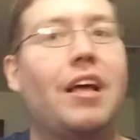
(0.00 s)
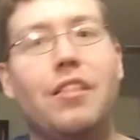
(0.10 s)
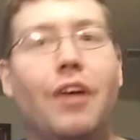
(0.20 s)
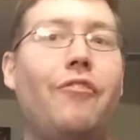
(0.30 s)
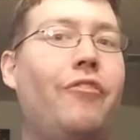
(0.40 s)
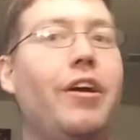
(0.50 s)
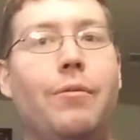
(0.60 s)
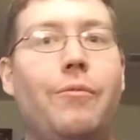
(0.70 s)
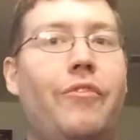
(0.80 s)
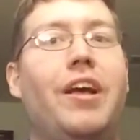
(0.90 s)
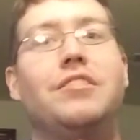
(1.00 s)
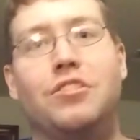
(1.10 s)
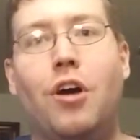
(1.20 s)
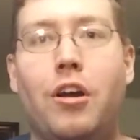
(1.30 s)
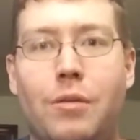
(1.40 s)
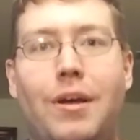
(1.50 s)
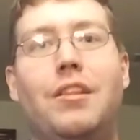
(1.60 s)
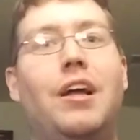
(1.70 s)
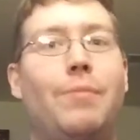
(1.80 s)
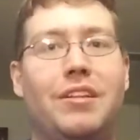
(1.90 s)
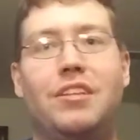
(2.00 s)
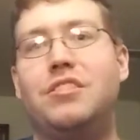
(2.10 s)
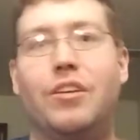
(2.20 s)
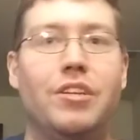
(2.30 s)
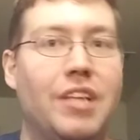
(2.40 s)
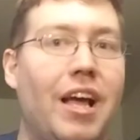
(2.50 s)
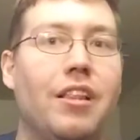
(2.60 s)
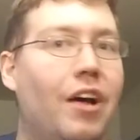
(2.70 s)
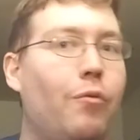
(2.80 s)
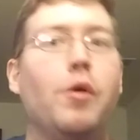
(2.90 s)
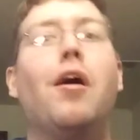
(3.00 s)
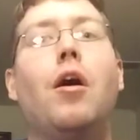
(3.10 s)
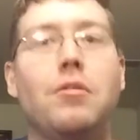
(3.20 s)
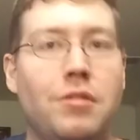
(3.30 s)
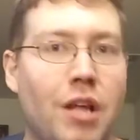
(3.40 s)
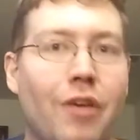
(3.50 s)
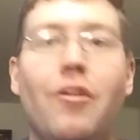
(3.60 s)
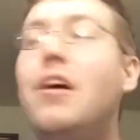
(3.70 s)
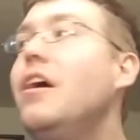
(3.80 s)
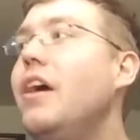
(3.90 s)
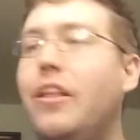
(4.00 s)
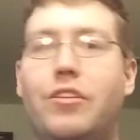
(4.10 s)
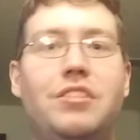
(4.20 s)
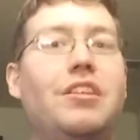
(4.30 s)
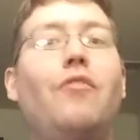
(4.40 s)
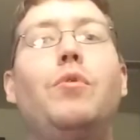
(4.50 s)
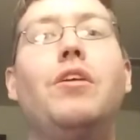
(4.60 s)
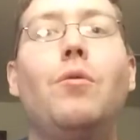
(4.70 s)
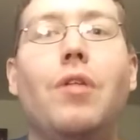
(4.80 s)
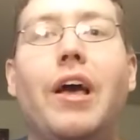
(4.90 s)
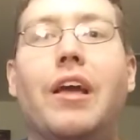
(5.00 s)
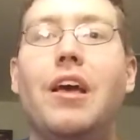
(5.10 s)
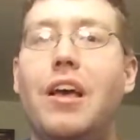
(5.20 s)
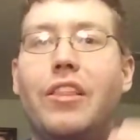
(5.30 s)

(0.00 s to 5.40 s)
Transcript: I love Fire Emblem fans and talking to them online about the series that I love. We all love. And there's stuff we don't like.